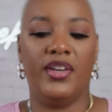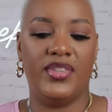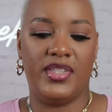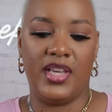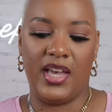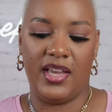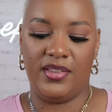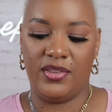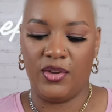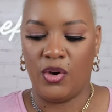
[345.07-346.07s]
gift
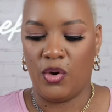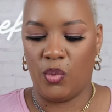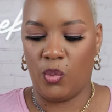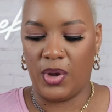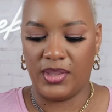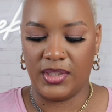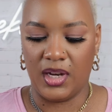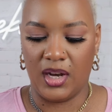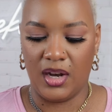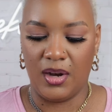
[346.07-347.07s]
set with
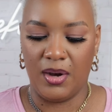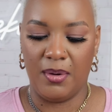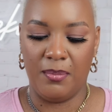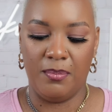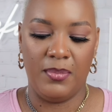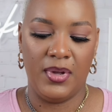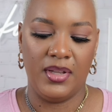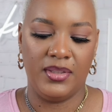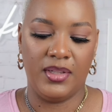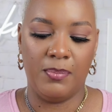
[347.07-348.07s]
the
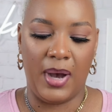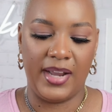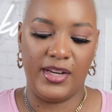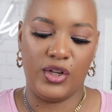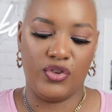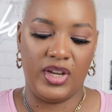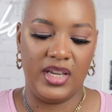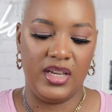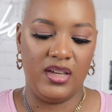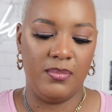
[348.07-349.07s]
body
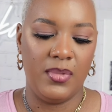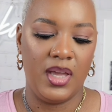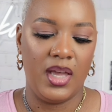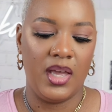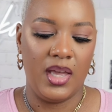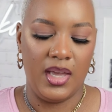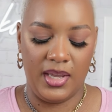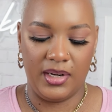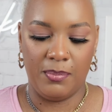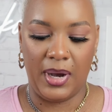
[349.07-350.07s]
cream
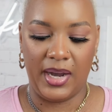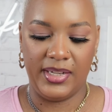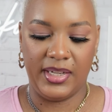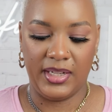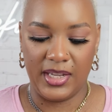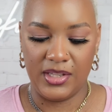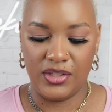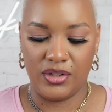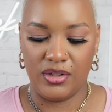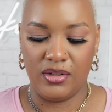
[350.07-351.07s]
and the body
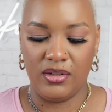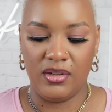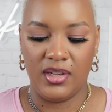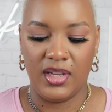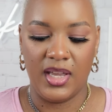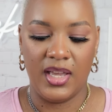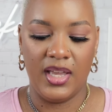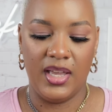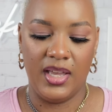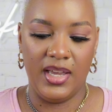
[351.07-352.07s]
cleanser
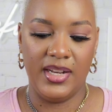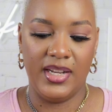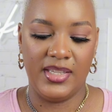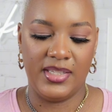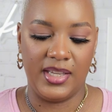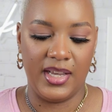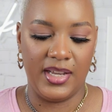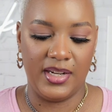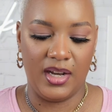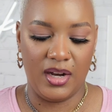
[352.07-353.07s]
and the
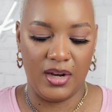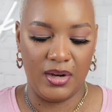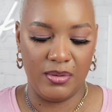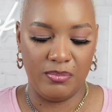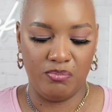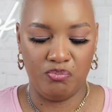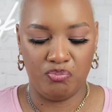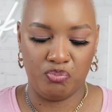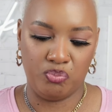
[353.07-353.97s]
scent. What